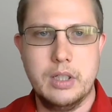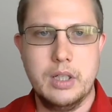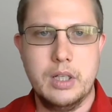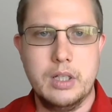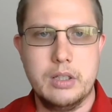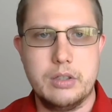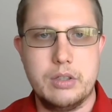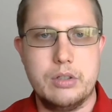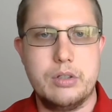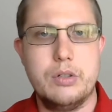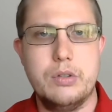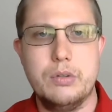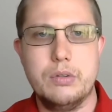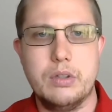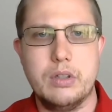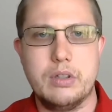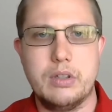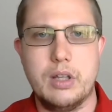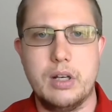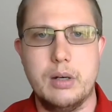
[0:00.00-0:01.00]
to choose
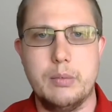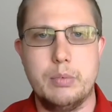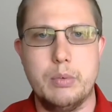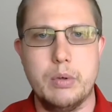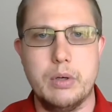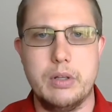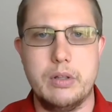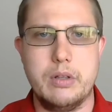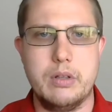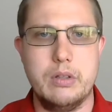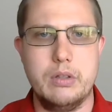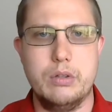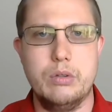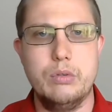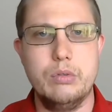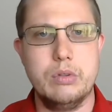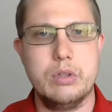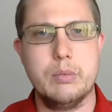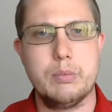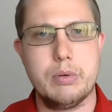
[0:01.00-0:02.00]
a setup where you can
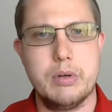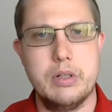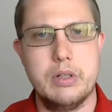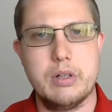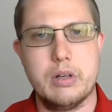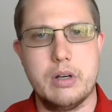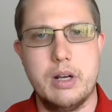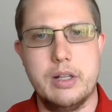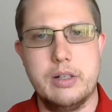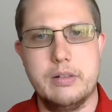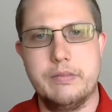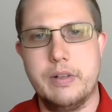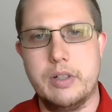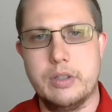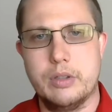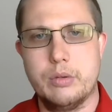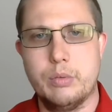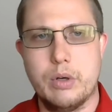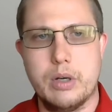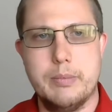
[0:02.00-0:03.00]
use a printer at
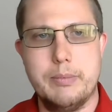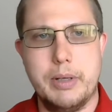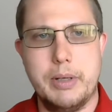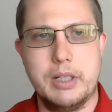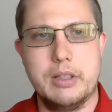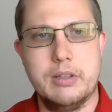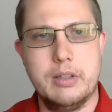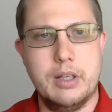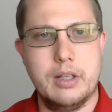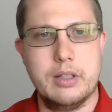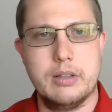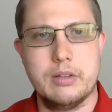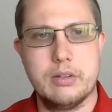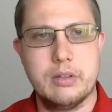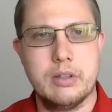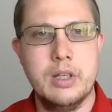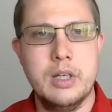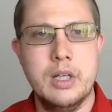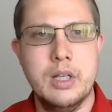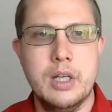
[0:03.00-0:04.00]
events where it makes
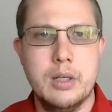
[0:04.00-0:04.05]
sense,